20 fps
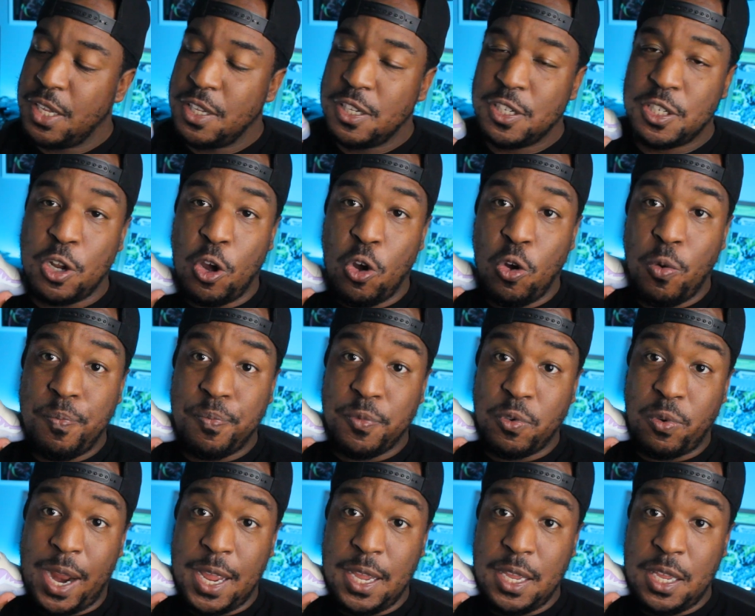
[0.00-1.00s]
So
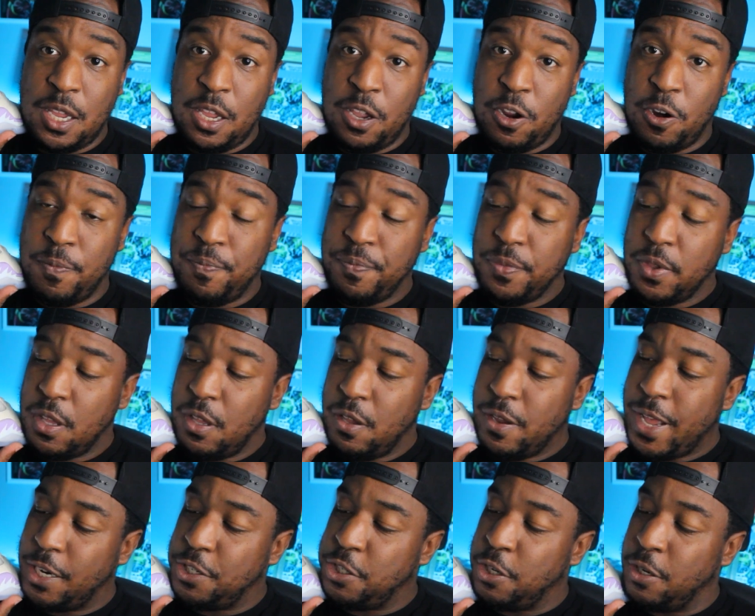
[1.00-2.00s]
right here,
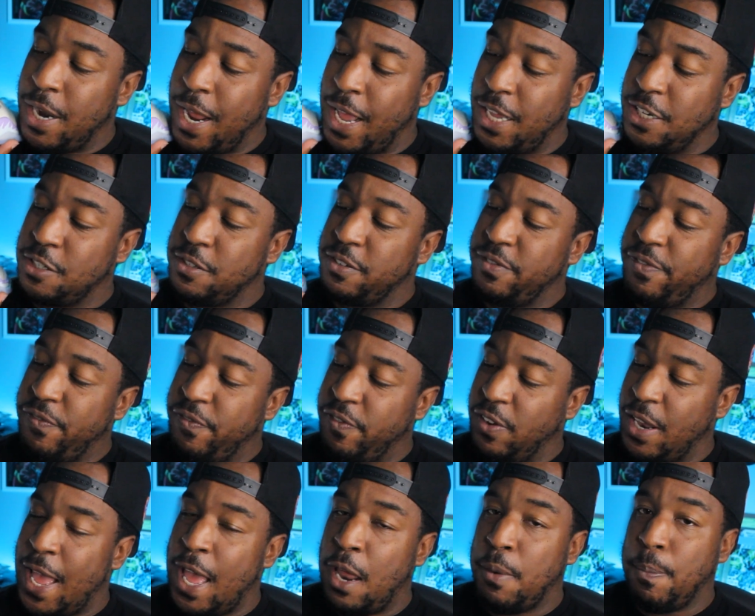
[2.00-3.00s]
got your nice
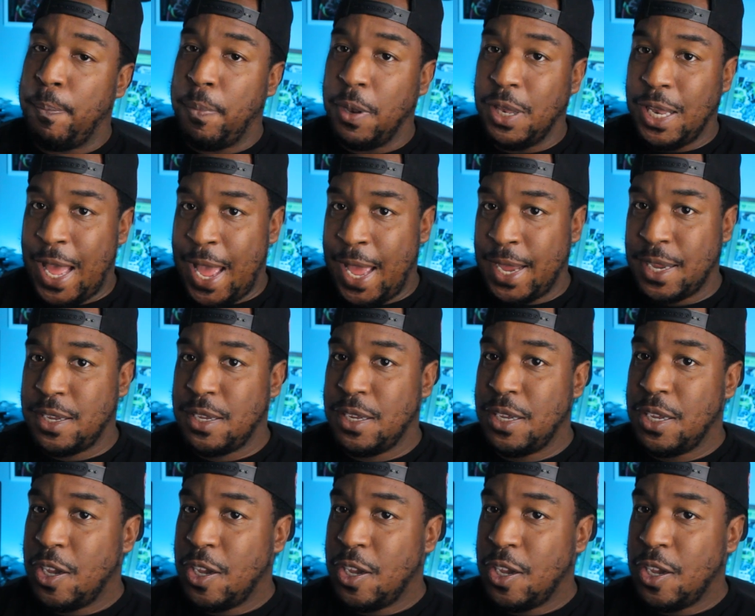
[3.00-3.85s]
flat black